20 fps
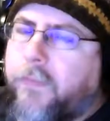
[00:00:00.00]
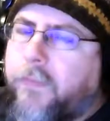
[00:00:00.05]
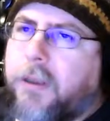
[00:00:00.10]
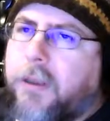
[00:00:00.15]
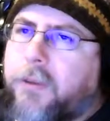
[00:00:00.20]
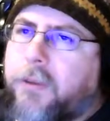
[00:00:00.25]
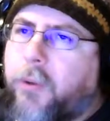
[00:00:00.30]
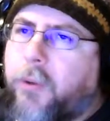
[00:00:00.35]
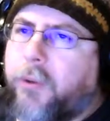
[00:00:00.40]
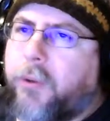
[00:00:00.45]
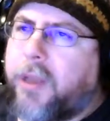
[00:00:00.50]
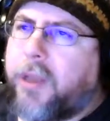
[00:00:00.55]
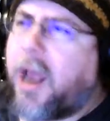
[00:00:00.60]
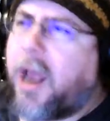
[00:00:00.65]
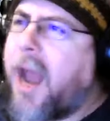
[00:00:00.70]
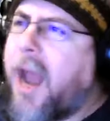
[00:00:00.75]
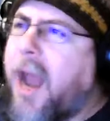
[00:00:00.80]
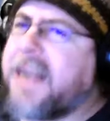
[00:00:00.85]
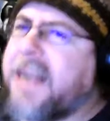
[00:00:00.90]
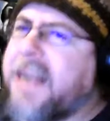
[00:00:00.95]
work with it.
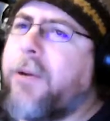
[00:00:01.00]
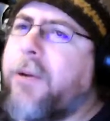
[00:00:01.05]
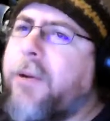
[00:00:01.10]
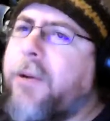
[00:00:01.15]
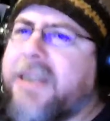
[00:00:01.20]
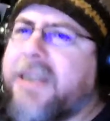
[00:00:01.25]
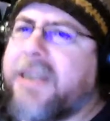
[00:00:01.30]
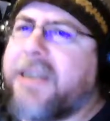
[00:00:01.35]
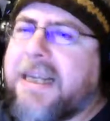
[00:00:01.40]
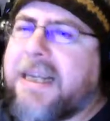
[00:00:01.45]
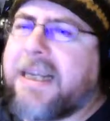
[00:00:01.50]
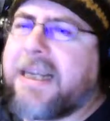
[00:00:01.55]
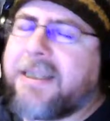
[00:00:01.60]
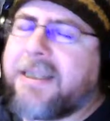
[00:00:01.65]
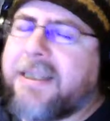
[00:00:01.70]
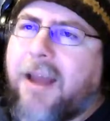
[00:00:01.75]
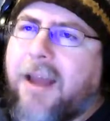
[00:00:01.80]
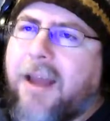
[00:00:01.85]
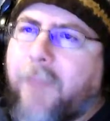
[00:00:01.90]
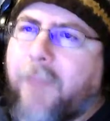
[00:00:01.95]
I notice it
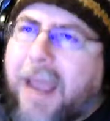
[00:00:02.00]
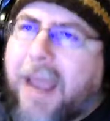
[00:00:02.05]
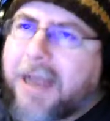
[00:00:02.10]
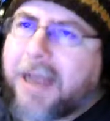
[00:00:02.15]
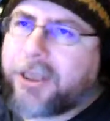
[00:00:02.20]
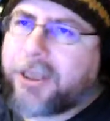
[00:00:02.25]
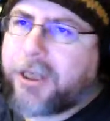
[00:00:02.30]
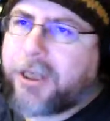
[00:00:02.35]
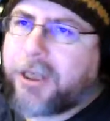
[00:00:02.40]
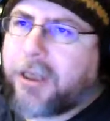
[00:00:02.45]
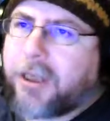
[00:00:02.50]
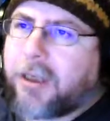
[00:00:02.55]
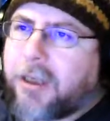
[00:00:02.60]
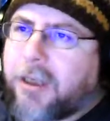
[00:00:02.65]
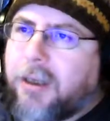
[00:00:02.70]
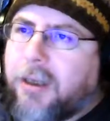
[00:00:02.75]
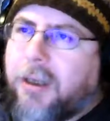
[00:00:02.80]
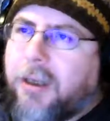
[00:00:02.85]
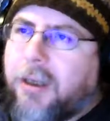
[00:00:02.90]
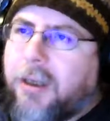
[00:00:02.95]
inside of Magic,
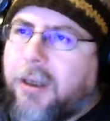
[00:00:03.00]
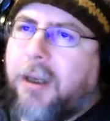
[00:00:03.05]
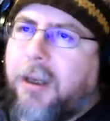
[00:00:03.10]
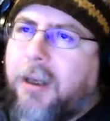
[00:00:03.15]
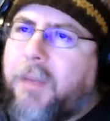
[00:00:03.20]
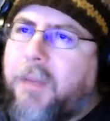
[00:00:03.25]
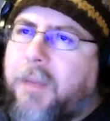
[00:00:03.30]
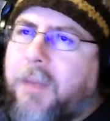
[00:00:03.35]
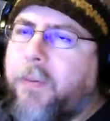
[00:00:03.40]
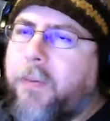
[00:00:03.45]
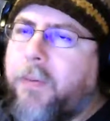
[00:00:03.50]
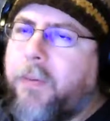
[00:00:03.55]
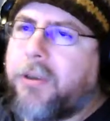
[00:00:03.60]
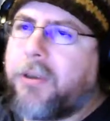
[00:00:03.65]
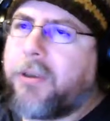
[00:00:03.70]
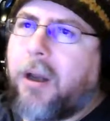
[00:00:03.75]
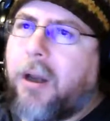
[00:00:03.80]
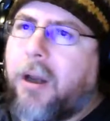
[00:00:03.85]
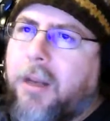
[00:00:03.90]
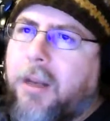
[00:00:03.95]
people
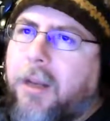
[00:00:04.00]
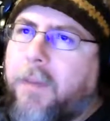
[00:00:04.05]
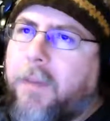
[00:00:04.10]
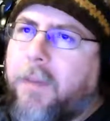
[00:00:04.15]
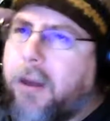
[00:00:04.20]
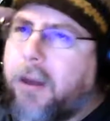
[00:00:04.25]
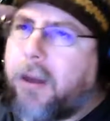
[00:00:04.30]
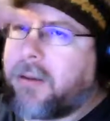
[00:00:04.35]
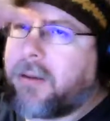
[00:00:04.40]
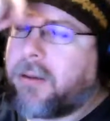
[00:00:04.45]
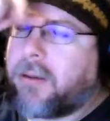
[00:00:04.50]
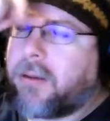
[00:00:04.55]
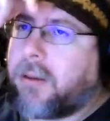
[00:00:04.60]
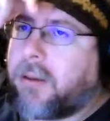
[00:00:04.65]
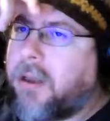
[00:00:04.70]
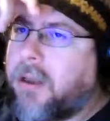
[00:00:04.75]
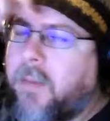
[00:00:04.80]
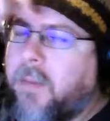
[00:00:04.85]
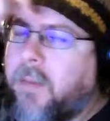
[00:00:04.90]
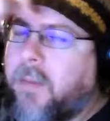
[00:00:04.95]
talking about
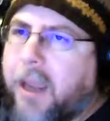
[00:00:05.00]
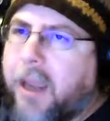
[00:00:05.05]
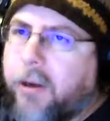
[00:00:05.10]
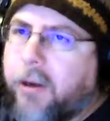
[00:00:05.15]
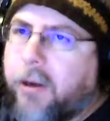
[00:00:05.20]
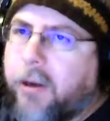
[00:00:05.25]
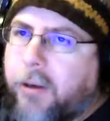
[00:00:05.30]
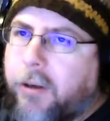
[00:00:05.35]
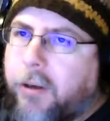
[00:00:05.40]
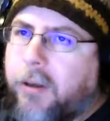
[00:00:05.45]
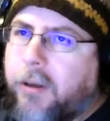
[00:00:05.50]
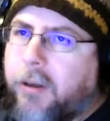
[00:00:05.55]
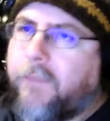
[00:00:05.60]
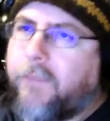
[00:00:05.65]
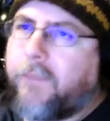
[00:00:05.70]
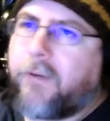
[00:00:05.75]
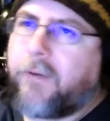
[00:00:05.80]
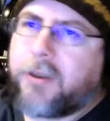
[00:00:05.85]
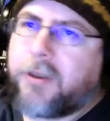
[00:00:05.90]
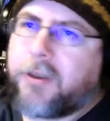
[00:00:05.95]
Commander
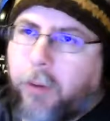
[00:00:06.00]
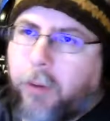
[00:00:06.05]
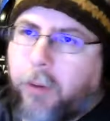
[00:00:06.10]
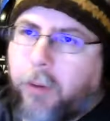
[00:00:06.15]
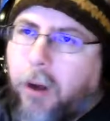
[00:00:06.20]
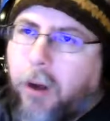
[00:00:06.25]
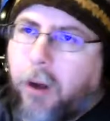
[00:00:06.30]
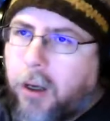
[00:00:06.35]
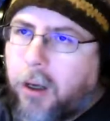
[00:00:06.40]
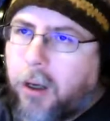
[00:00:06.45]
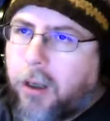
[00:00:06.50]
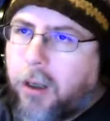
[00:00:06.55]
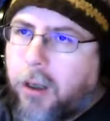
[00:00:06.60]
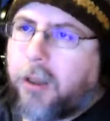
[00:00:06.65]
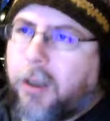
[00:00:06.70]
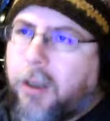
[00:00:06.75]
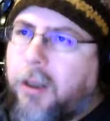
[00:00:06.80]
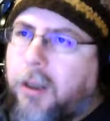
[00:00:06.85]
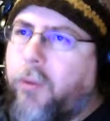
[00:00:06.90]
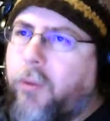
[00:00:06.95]
versus Brawl
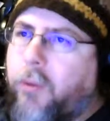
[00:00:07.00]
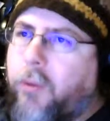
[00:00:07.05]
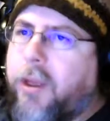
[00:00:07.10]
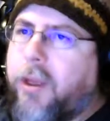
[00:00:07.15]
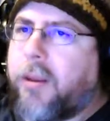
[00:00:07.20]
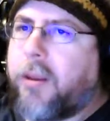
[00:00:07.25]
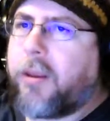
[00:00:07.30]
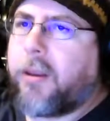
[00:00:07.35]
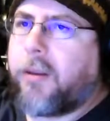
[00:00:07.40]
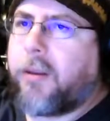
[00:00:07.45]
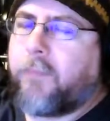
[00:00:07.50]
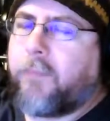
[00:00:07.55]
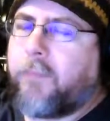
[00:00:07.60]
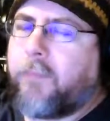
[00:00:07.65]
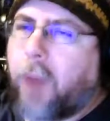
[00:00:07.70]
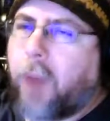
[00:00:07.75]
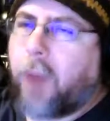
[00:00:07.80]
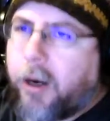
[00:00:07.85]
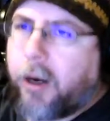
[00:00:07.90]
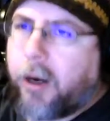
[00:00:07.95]
with
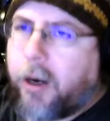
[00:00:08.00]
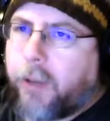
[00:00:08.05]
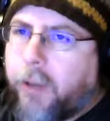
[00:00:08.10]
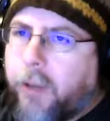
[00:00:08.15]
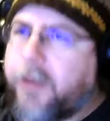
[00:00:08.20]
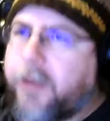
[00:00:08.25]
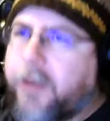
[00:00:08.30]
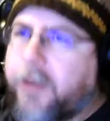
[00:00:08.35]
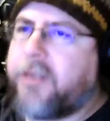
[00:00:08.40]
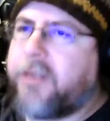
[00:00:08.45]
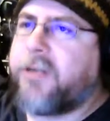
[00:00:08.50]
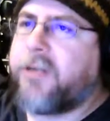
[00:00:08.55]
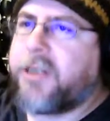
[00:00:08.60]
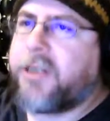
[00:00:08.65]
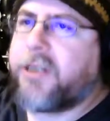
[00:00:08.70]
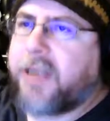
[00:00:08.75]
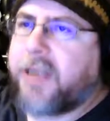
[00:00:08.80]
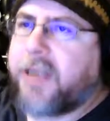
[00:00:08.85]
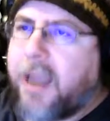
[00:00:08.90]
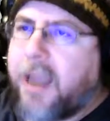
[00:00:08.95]
modern players versus
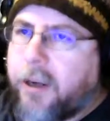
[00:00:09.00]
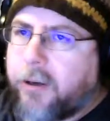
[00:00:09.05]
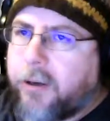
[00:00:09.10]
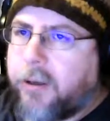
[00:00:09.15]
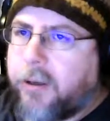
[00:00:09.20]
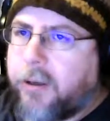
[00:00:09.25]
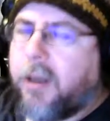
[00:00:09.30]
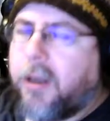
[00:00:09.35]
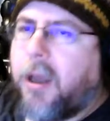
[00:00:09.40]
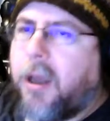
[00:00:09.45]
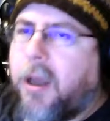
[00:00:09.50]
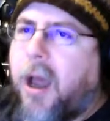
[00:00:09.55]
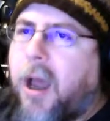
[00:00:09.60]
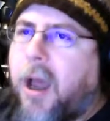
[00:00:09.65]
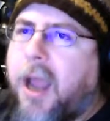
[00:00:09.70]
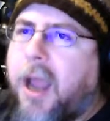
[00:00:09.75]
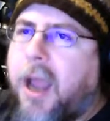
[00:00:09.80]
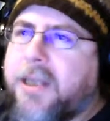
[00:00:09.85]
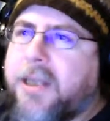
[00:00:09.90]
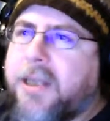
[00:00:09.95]
Standard. I
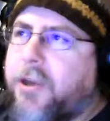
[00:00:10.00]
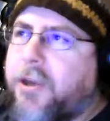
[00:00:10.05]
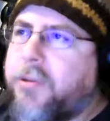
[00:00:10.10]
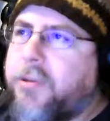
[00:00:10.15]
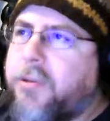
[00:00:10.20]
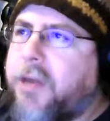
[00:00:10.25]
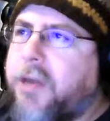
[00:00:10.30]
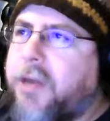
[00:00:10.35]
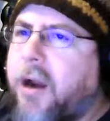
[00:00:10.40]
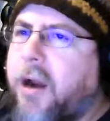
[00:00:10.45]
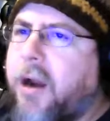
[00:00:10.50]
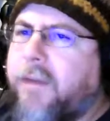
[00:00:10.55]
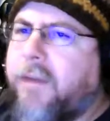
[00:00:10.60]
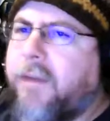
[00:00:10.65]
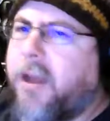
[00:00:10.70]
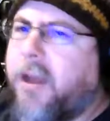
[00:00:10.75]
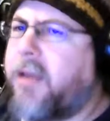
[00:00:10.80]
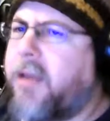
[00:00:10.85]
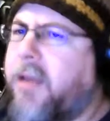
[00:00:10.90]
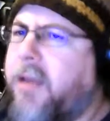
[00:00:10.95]
get so tired of
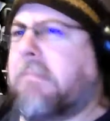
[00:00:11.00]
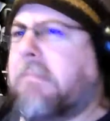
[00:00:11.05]
like,